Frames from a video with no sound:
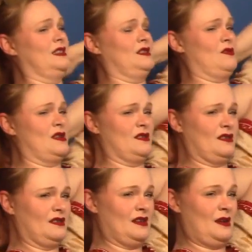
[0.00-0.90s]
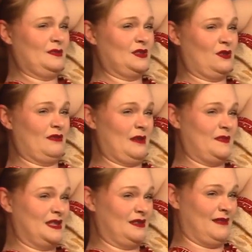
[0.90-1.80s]
Let's go under. I'm just gonna
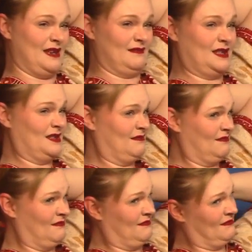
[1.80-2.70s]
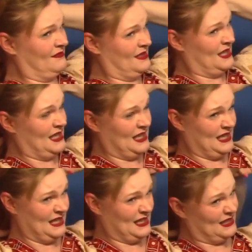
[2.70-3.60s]
wrap this around
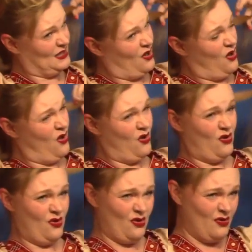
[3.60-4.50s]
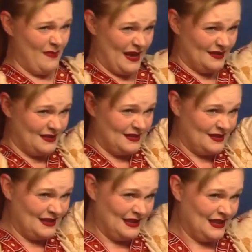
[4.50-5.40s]
this whole mess.
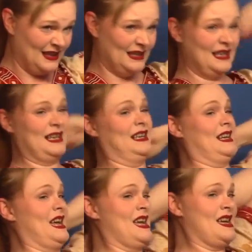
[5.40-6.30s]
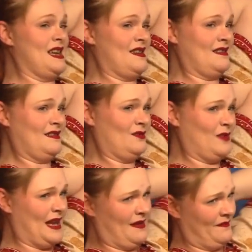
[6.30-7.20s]
Get it out of the
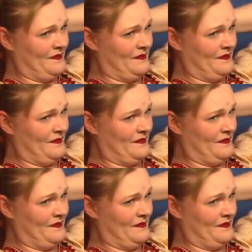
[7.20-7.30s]
way.